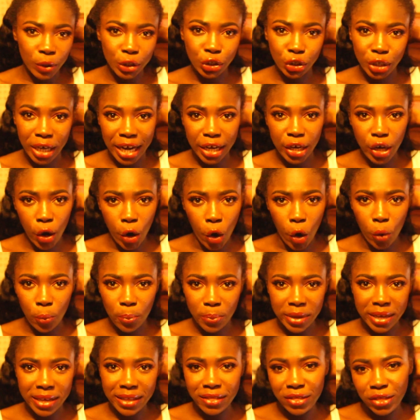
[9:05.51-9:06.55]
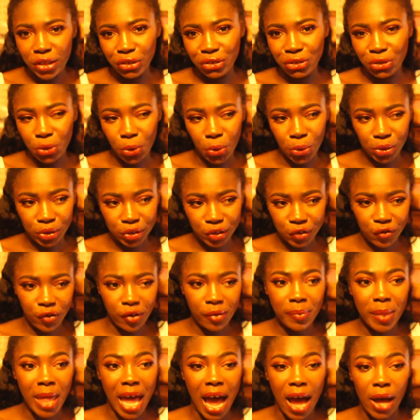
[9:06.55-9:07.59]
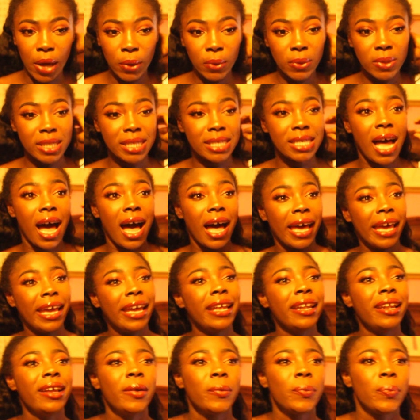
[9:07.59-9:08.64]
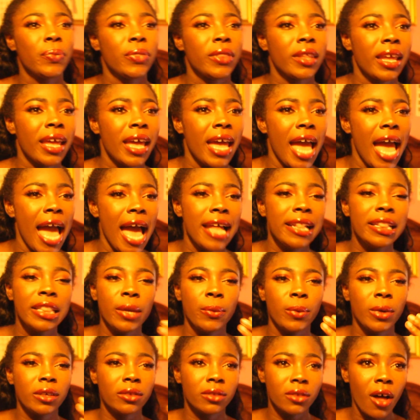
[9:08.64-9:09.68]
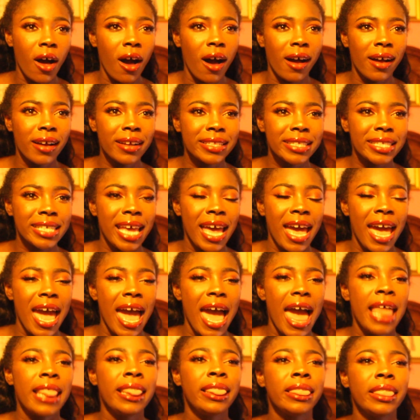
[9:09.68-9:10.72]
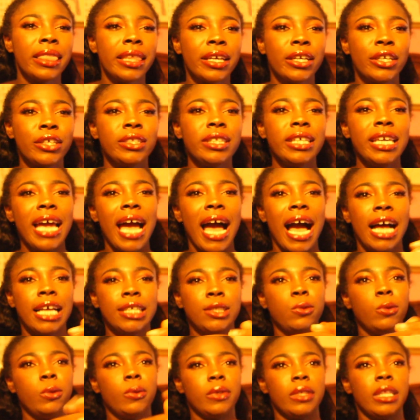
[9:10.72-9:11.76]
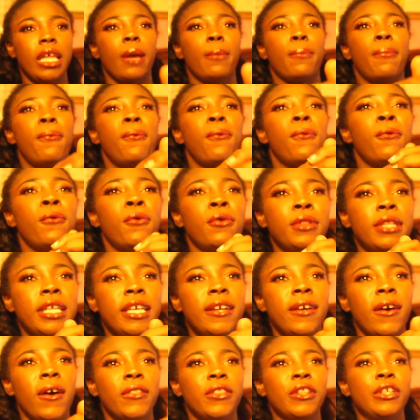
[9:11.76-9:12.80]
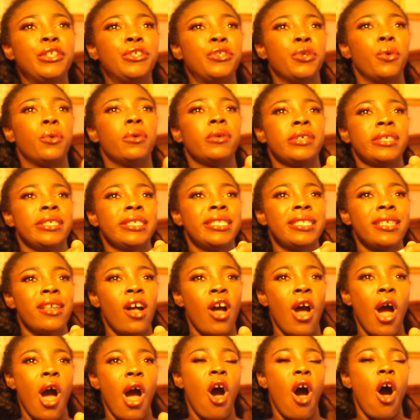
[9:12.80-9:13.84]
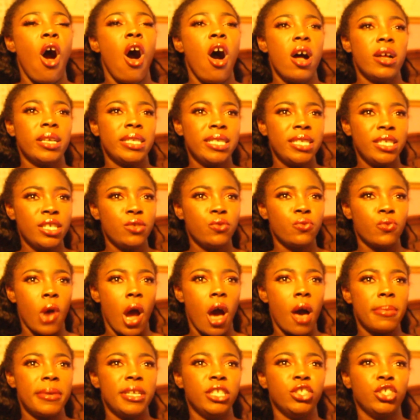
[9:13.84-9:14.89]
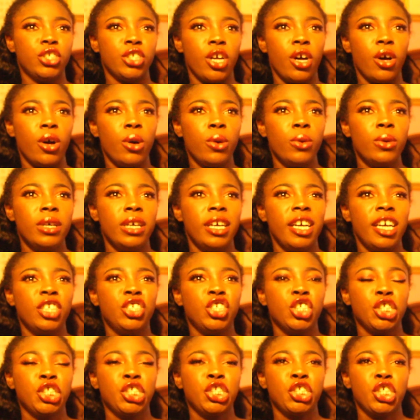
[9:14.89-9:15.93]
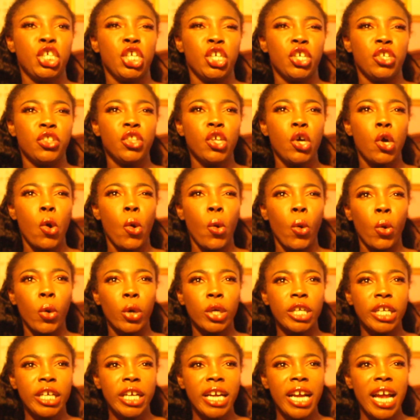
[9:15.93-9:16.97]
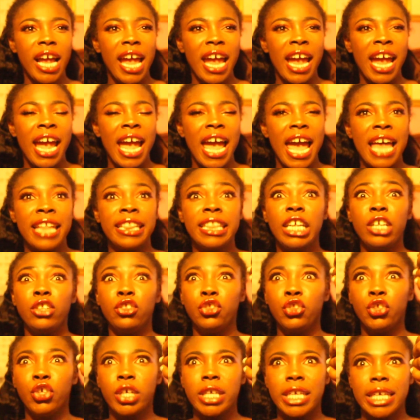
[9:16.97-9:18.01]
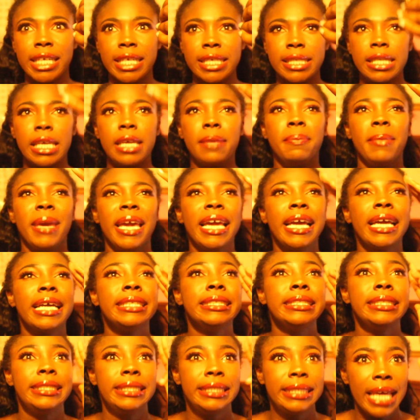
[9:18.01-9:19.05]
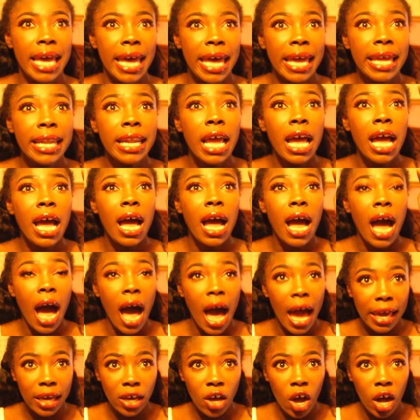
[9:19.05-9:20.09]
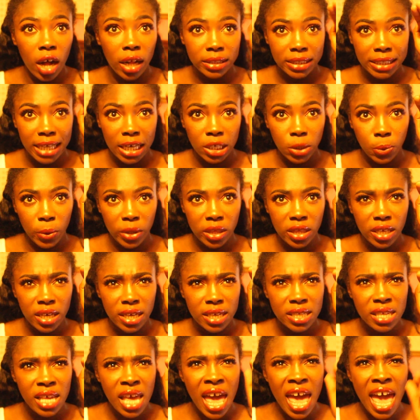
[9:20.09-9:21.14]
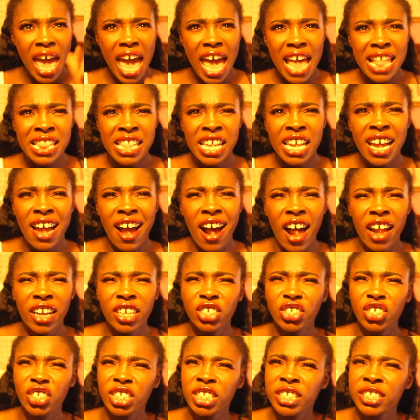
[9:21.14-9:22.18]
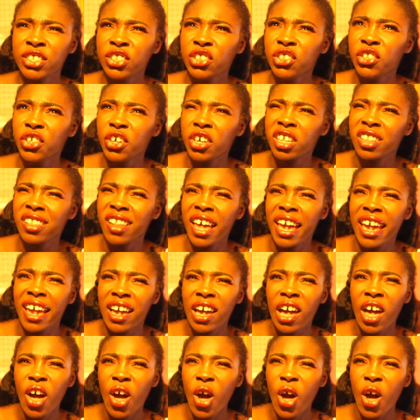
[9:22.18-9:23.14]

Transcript: We try to open the doors from the outside and they were locked. And literally as we were like pulling on the doors, Austin, Rob, and Joe just turn the corner and they look at us, like make dead eye contact with us, and they kind of just look like,